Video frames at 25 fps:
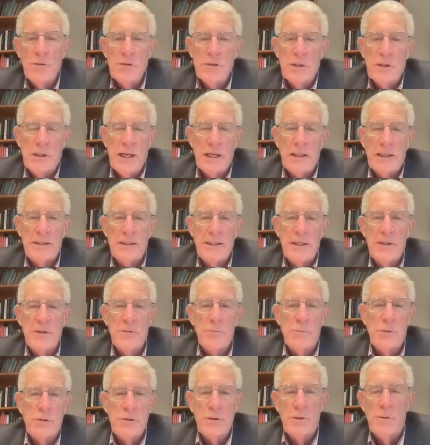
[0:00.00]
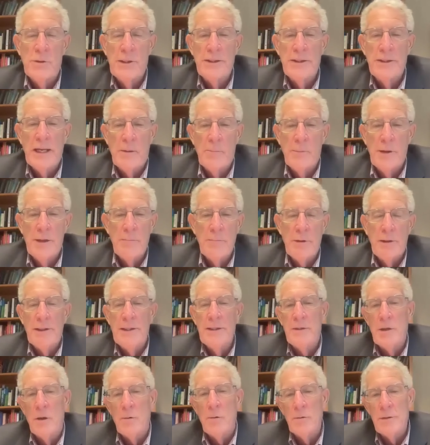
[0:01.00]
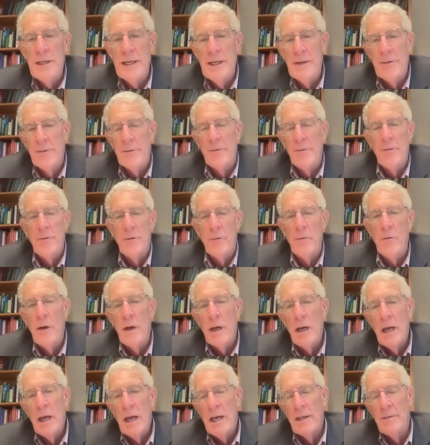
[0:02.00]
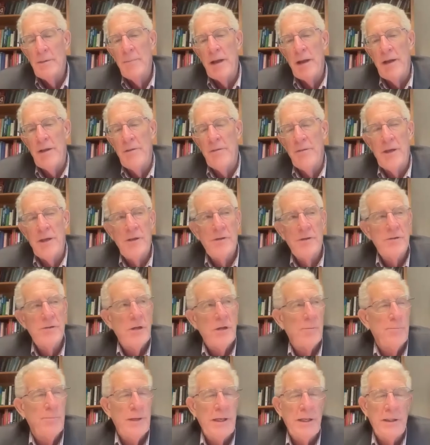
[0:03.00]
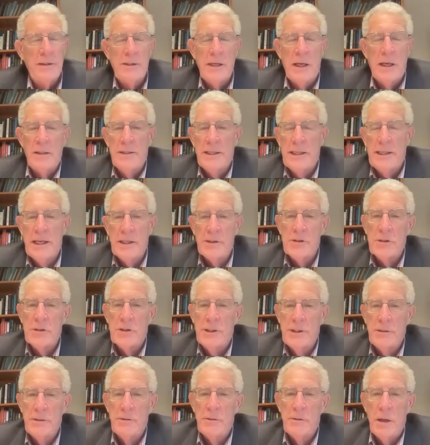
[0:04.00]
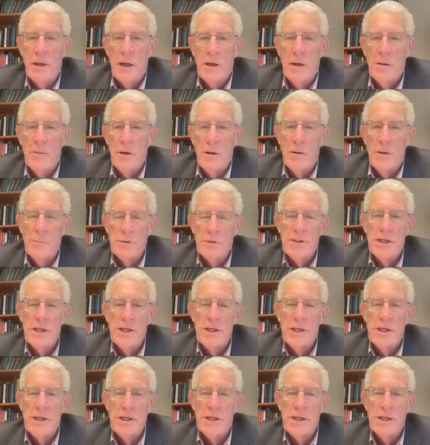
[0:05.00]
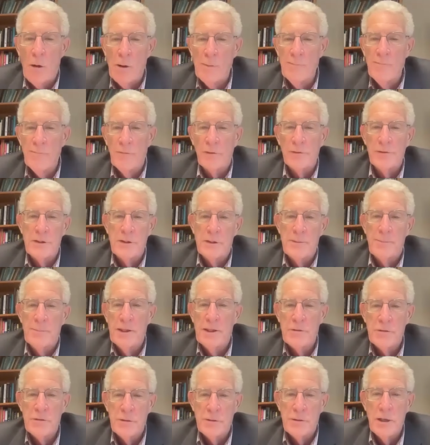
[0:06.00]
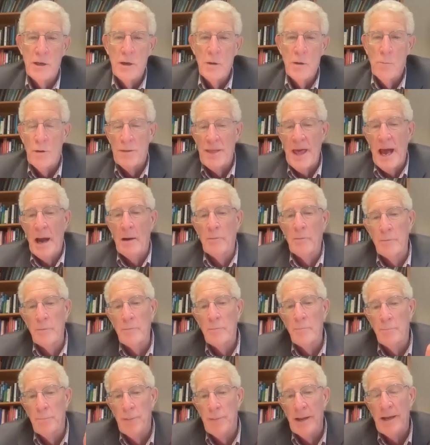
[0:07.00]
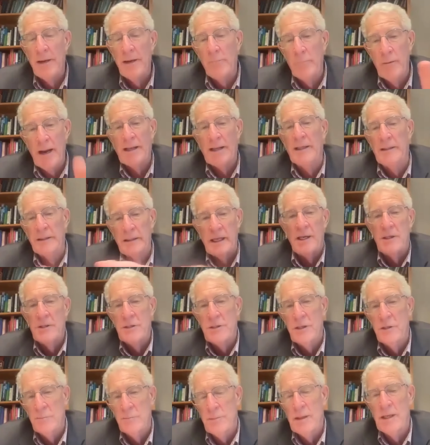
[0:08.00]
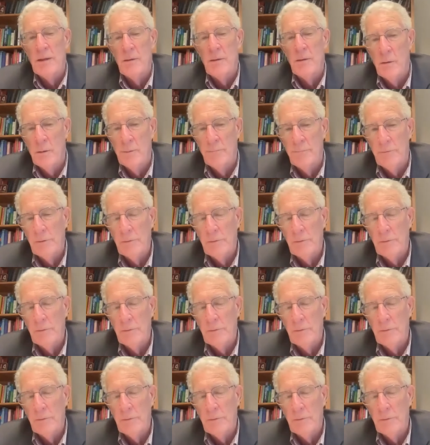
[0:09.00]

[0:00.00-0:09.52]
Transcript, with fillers: there's a lot of things we're doing that we really don't need to do, and many things that are being done that actually are potentially harmful to the patient without being recognized as being harmful.